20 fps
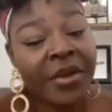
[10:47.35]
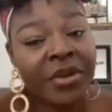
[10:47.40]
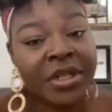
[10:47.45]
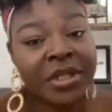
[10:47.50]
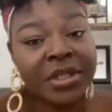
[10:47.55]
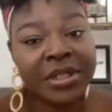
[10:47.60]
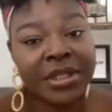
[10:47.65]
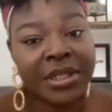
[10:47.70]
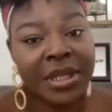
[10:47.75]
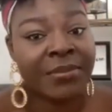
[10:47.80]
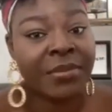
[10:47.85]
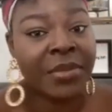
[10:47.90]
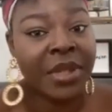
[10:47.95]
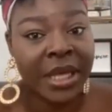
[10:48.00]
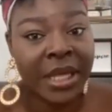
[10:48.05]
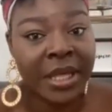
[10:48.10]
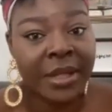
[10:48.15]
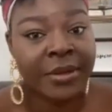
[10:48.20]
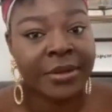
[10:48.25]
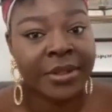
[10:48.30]
it to
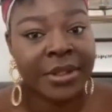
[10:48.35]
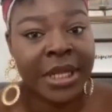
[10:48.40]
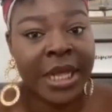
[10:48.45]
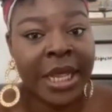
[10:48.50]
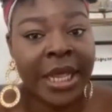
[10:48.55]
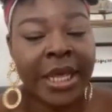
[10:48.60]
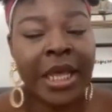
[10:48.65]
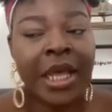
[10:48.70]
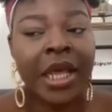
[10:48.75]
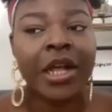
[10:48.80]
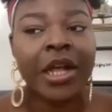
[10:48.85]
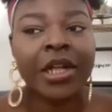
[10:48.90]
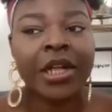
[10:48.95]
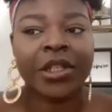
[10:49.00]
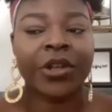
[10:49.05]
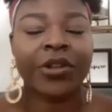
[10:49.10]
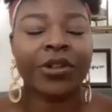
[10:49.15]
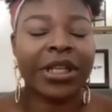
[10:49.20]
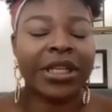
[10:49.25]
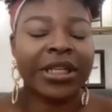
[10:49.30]
something else. Like,
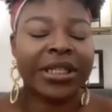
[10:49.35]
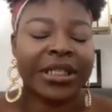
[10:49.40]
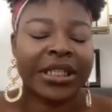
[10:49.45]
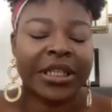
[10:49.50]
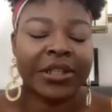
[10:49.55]
so this is